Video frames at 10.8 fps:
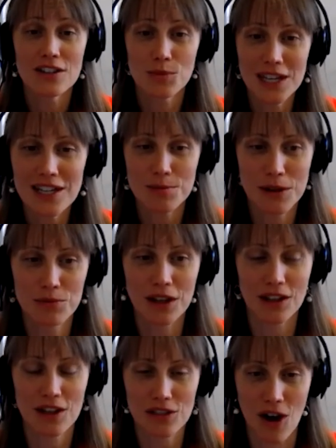So we need to be
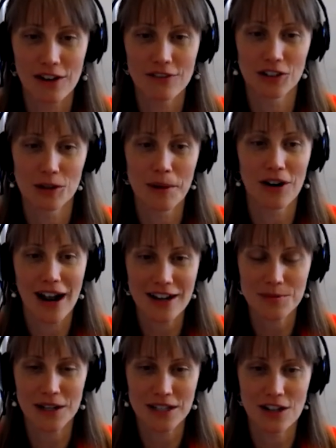really thoughtful about our
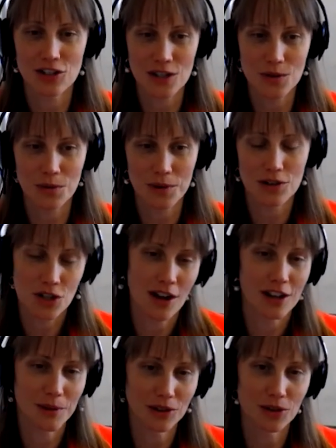expectations when we were
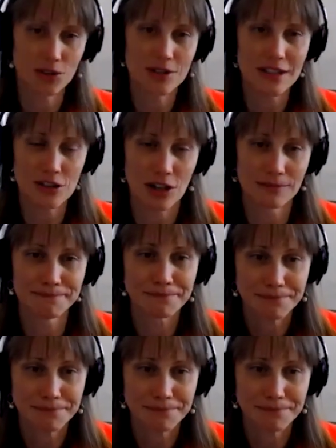talking about localization.